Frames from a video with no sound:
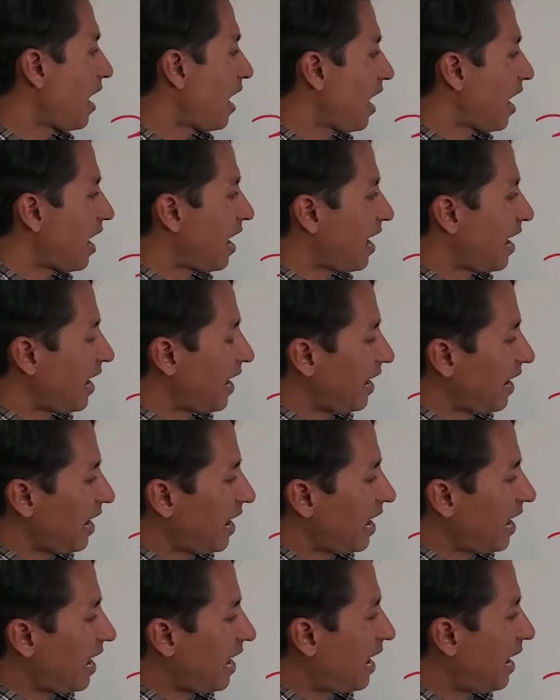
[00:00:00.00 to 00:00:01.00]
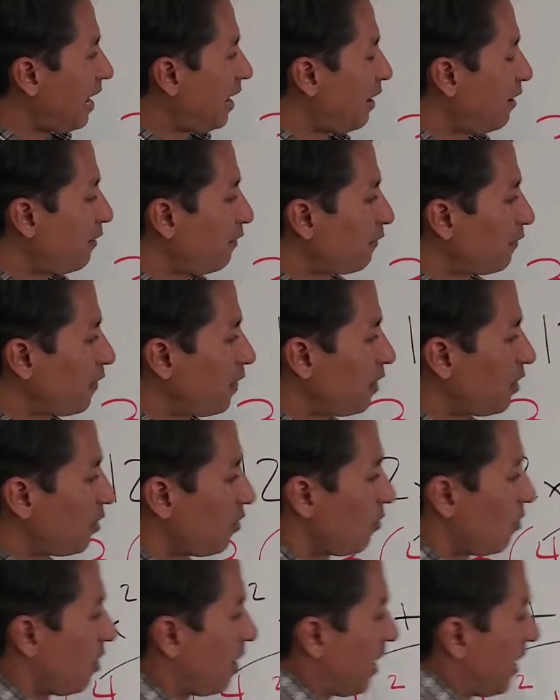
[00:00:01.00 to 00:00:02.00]
I have,
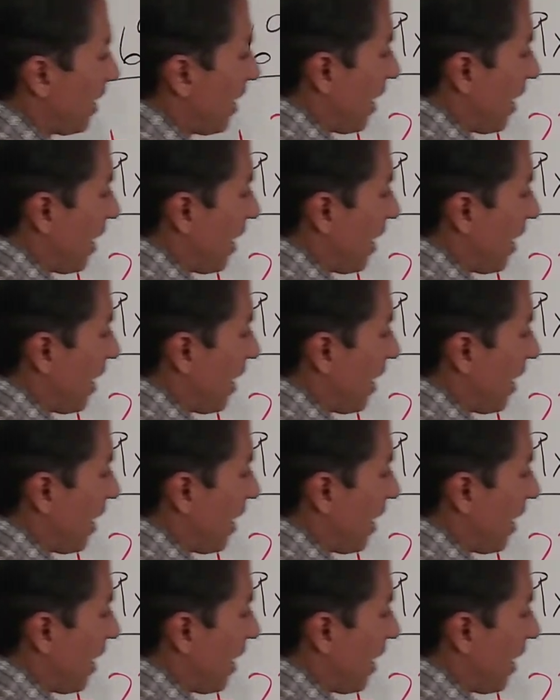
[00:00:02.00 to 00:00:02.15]
what?